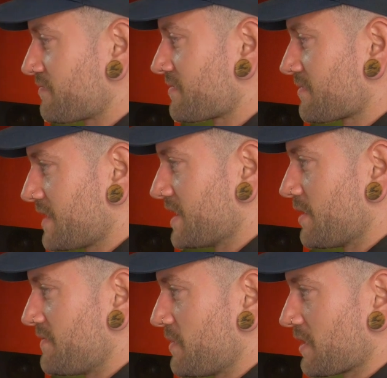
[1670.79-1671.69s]
you know,
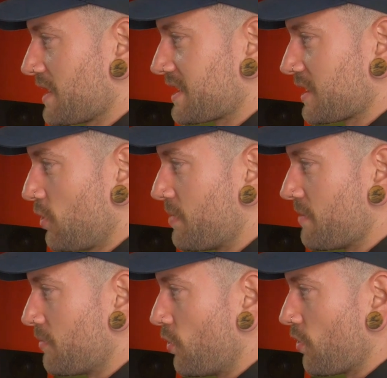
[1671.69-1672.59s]
if you want like a little bit
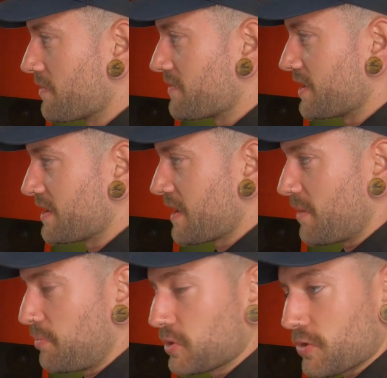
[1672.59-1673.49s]
more of a
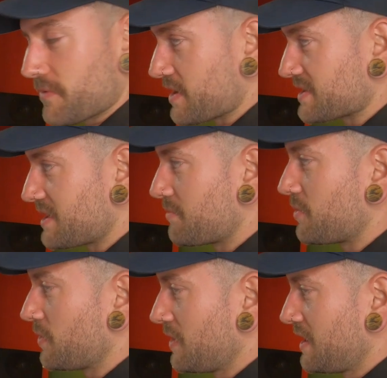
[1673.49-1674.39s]
pluck, for
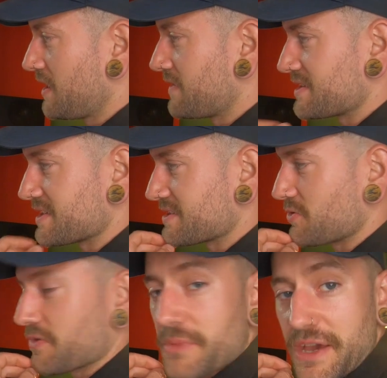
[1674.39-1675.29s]
example, this is sort
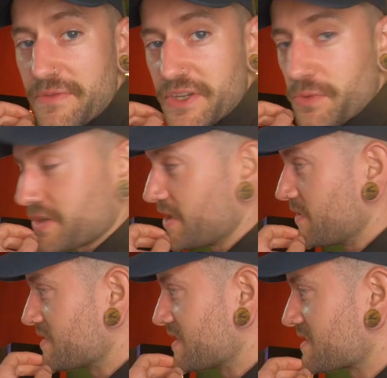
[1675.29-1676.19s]
of the method you want to
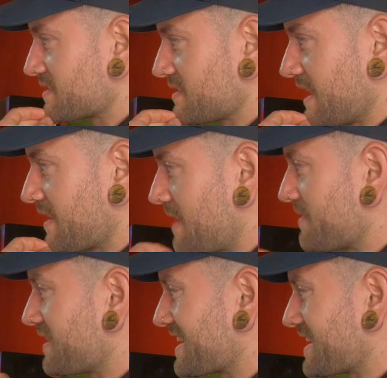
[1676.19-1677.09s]
use, is, yeah, having
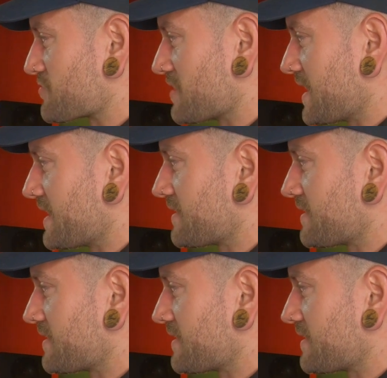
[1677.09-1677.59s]
like an extra layer.